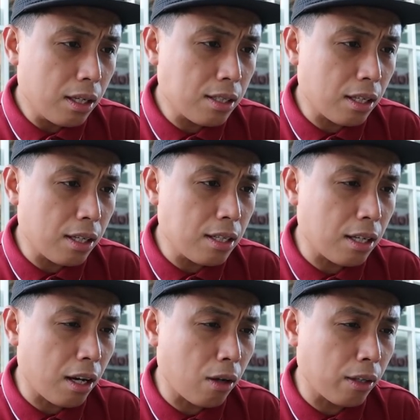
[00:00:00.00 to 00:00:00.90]

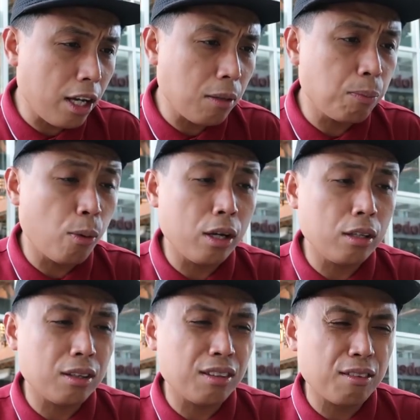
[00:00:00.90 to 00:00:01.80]
it's around
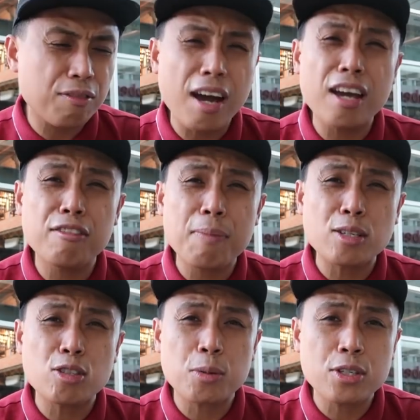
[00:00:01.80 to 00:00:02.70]
8.5
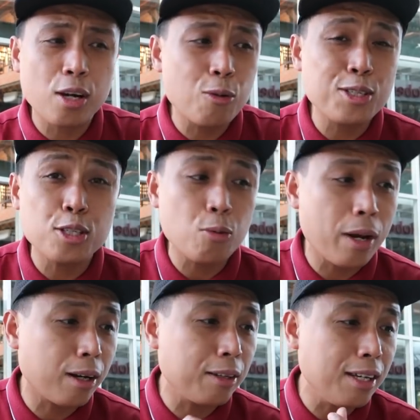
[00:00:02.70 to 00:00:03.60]
pesos per share, which is
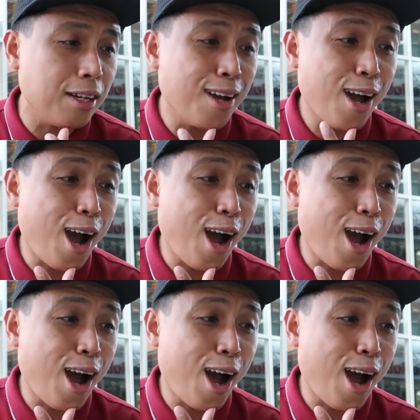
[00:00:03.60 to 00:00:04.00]
where the